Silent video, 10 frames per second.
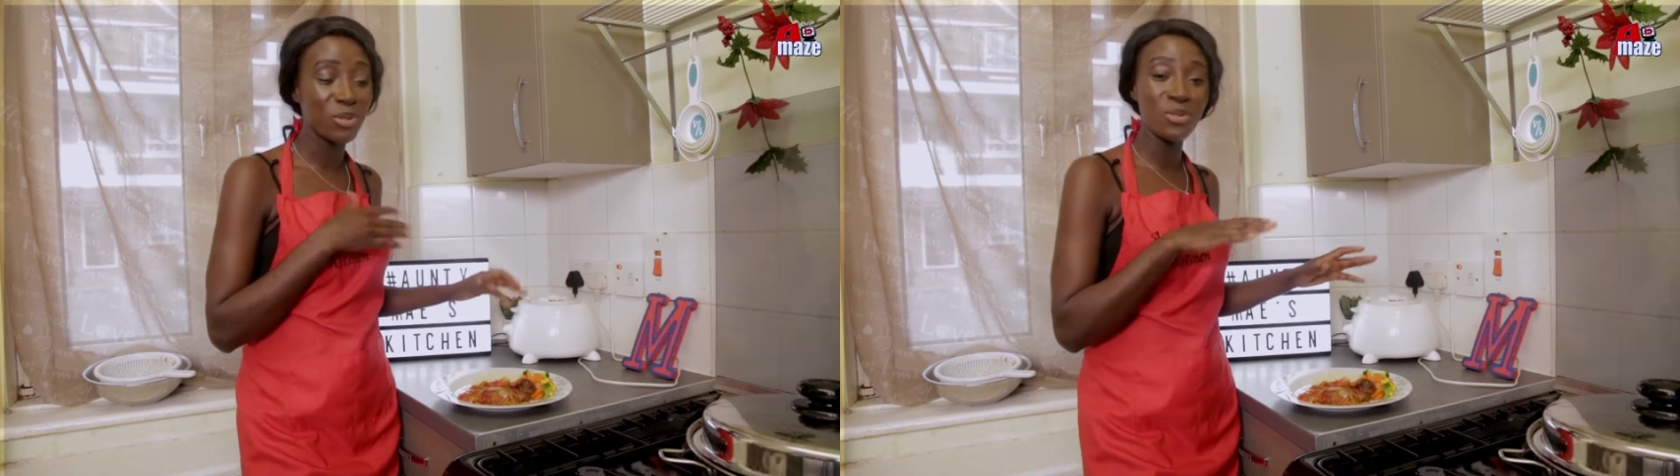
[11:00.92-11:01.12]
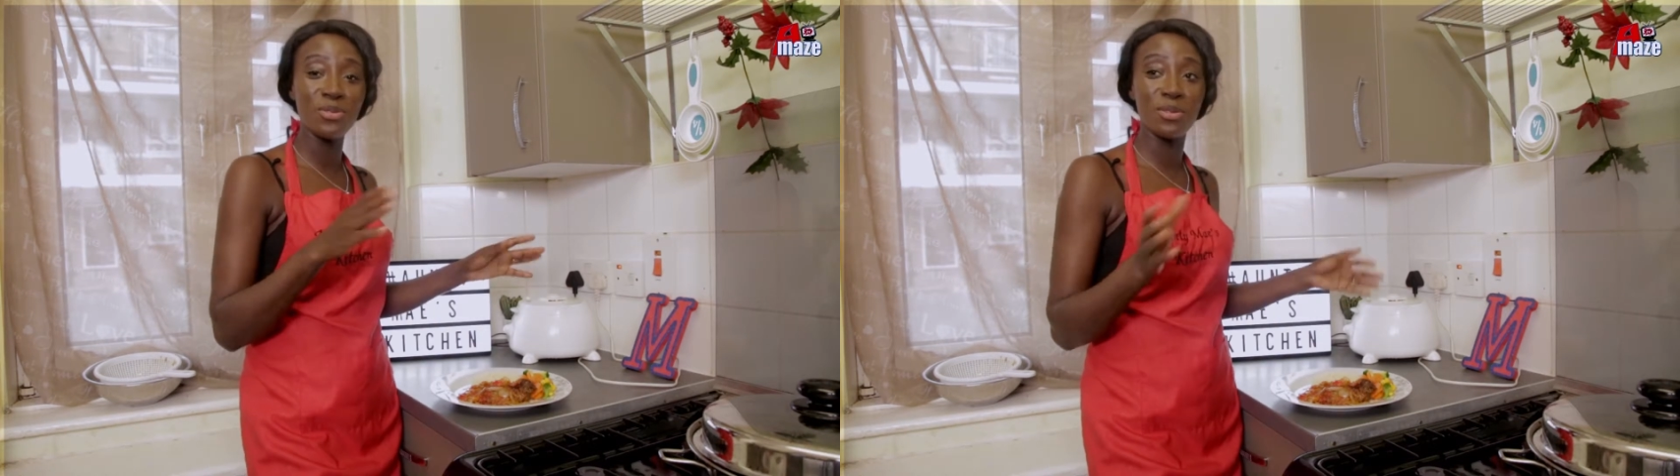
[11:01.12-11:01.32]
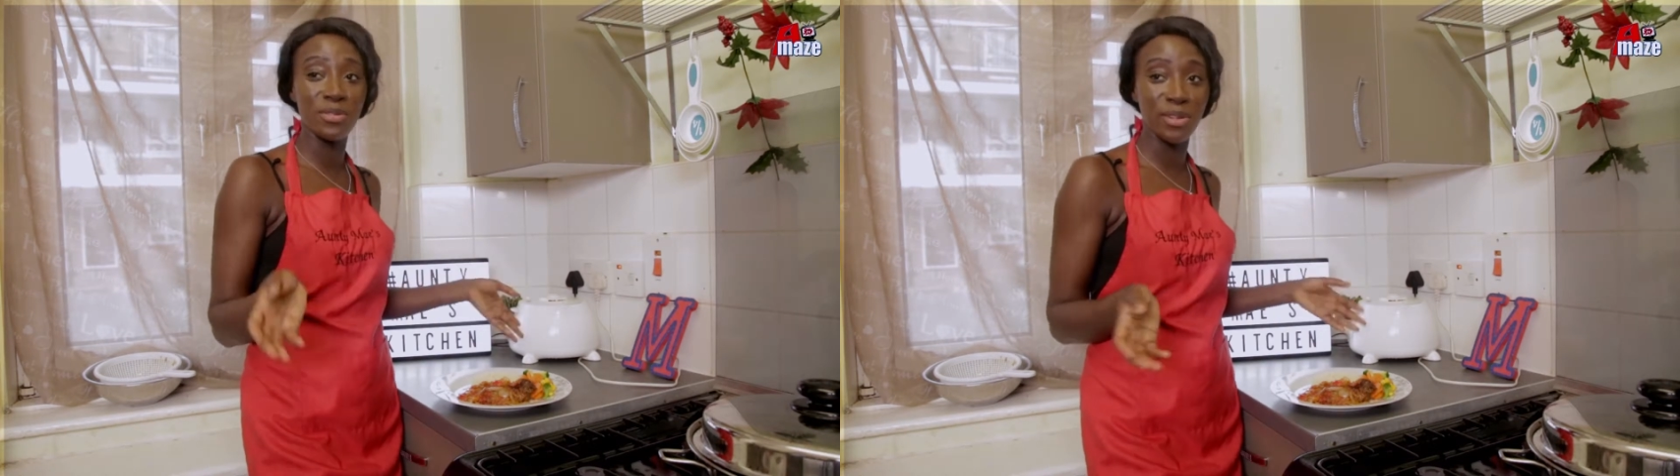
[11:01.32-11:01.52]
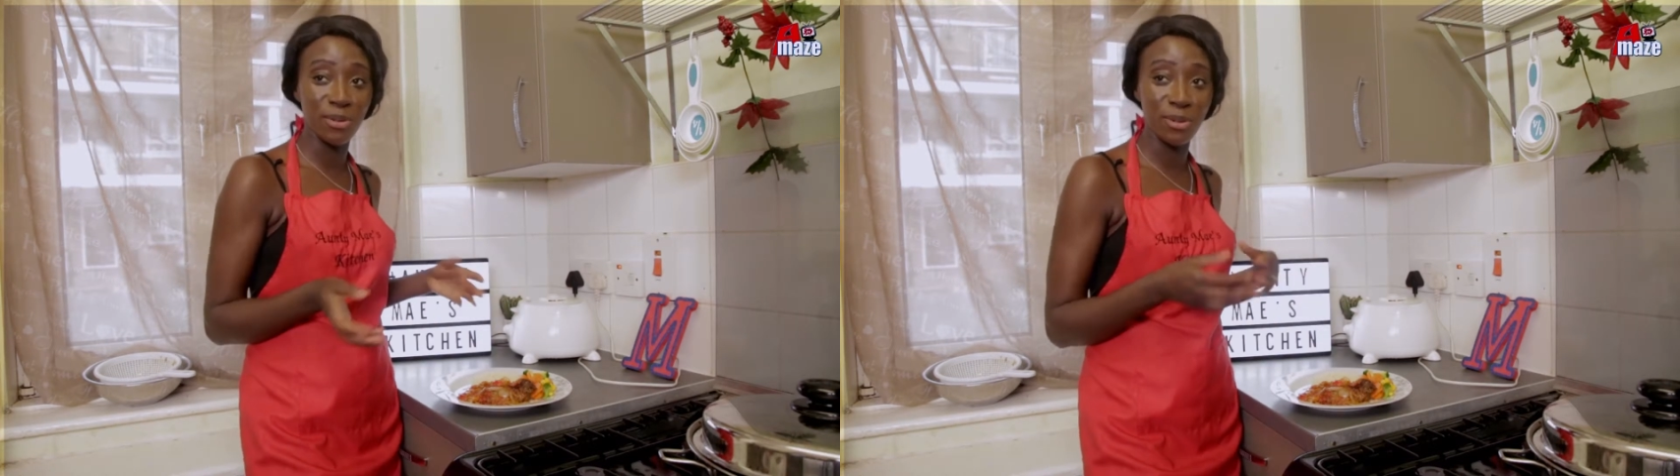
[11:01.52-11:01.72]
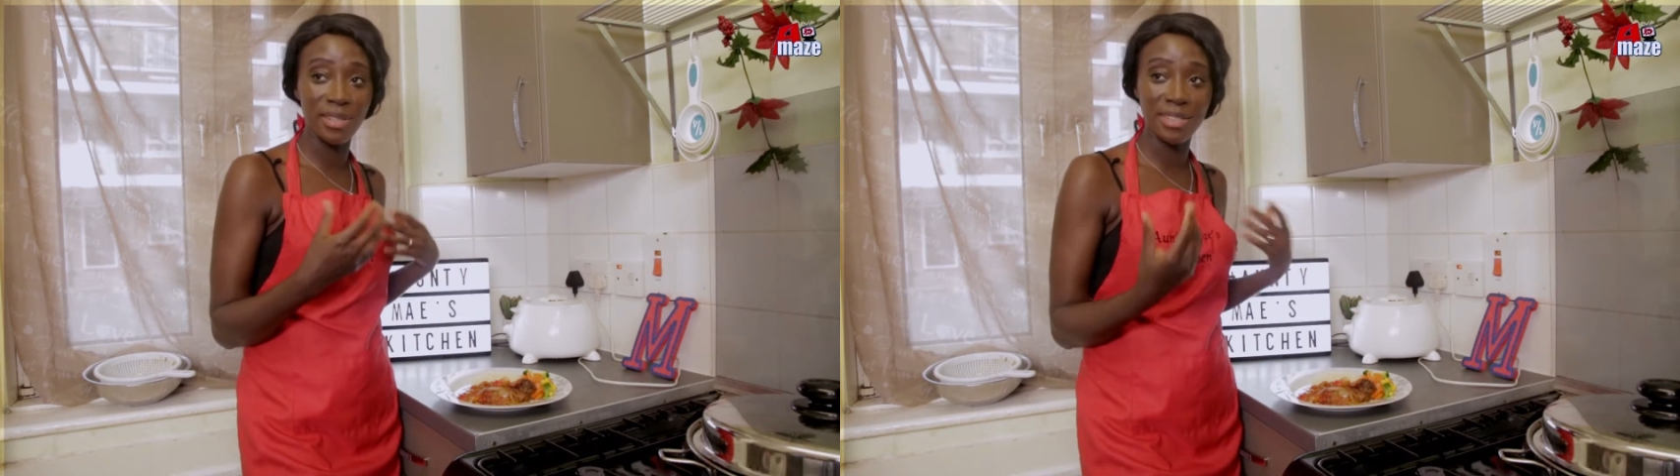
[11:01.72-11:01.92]
we do the
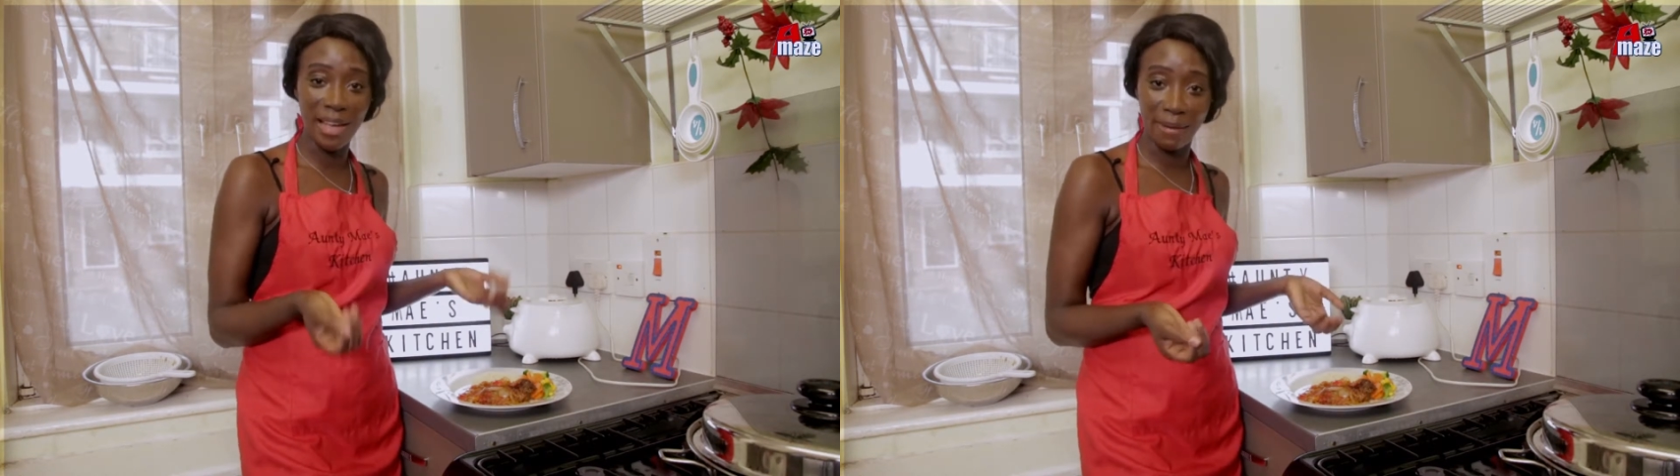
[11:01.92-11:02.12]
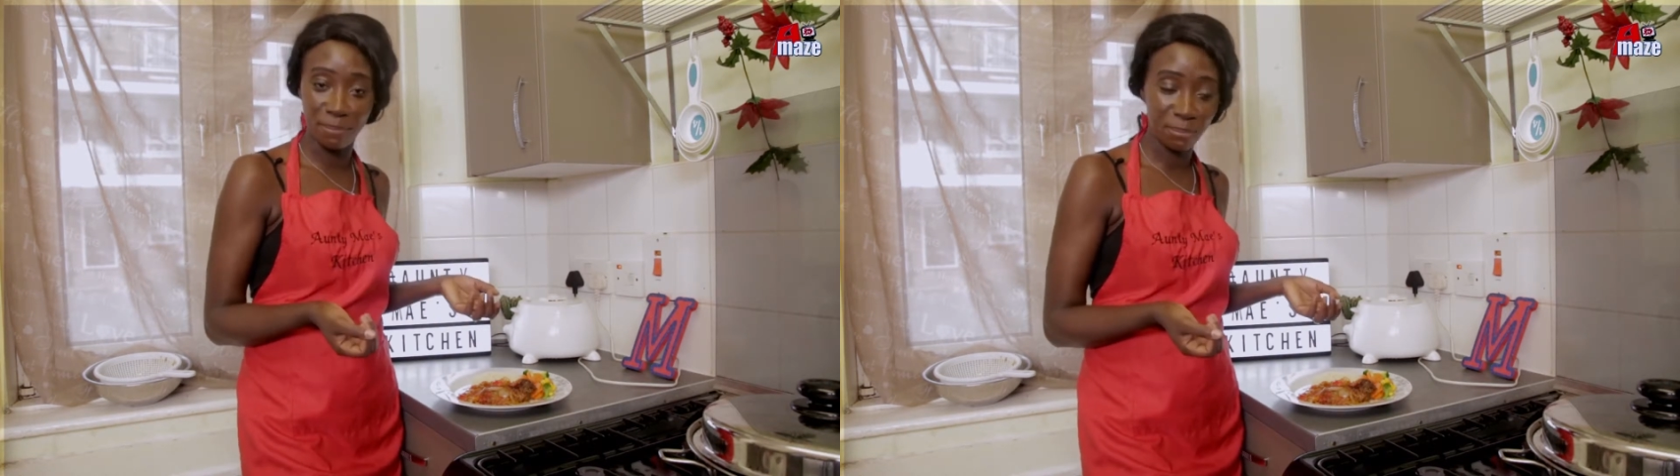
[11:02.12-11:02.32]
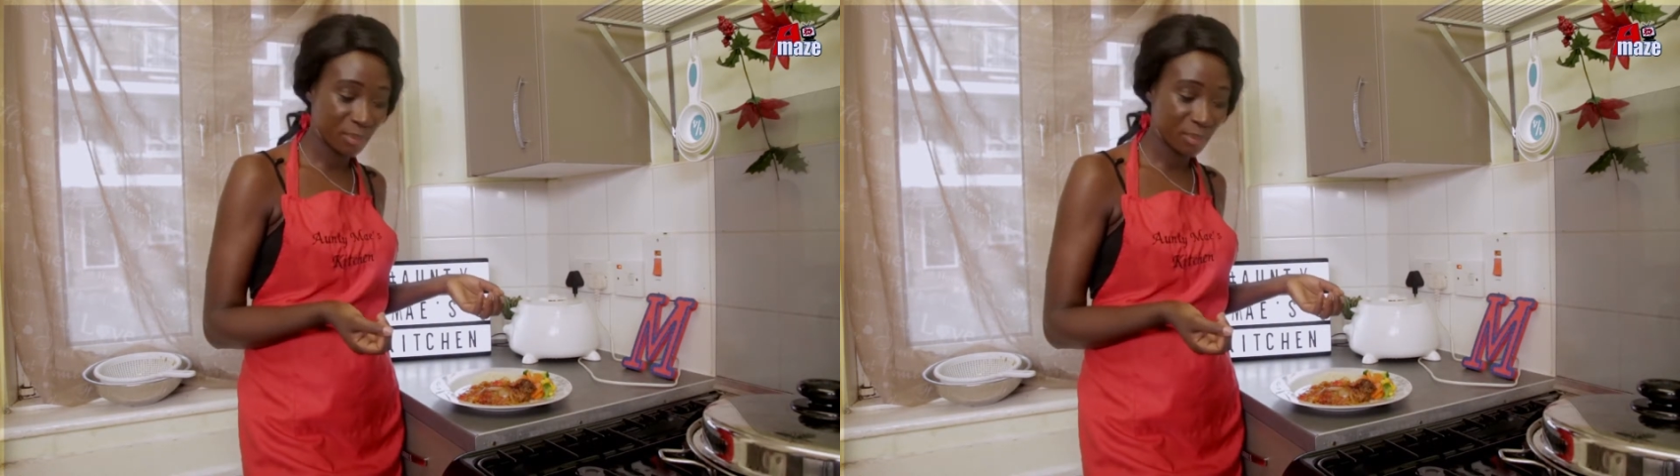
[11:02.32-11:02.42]
cooking all the time.